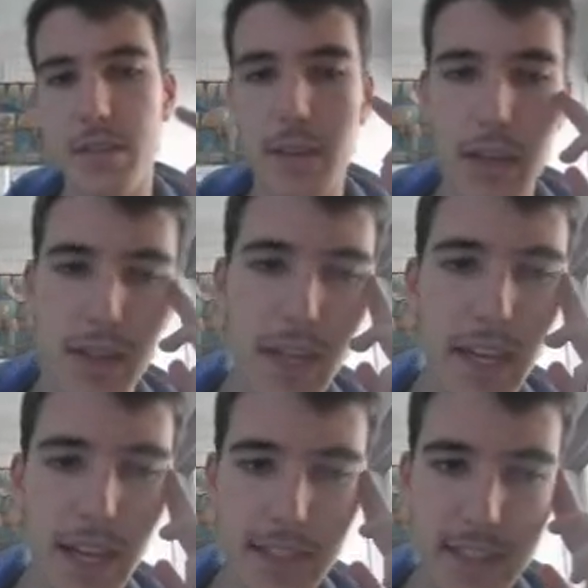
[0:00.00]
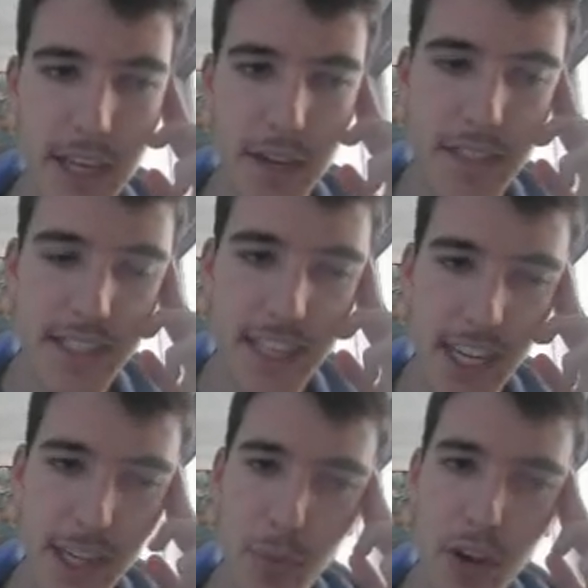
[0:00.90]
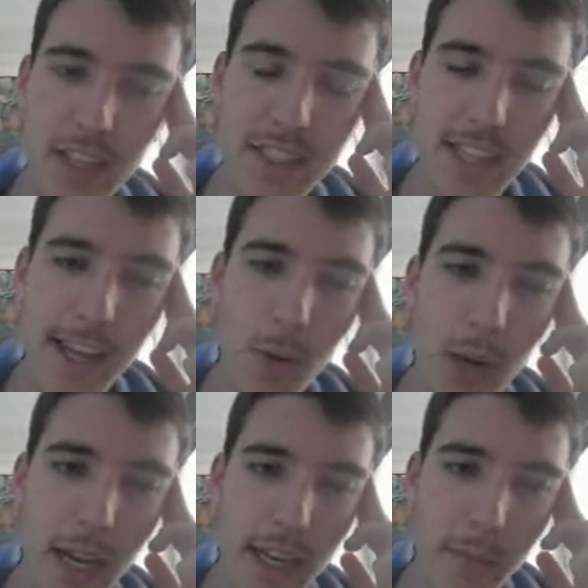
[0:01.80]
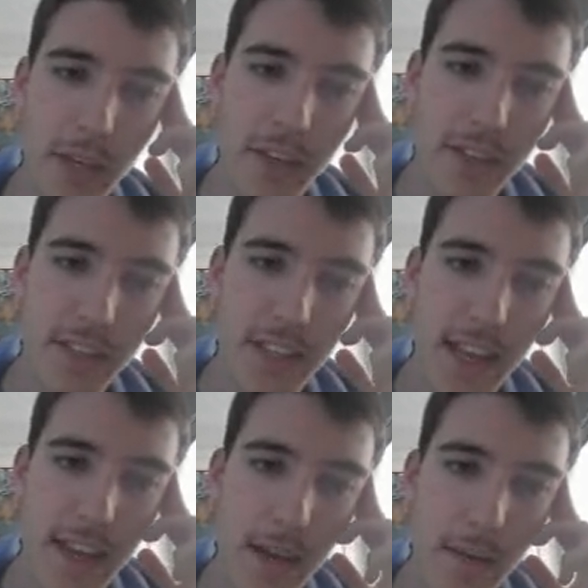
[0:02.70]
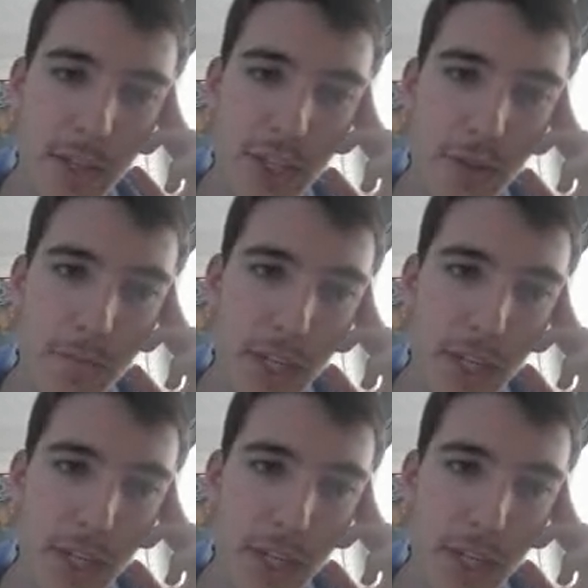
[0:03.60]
I think it has to go in second behind Tijuana because that number should be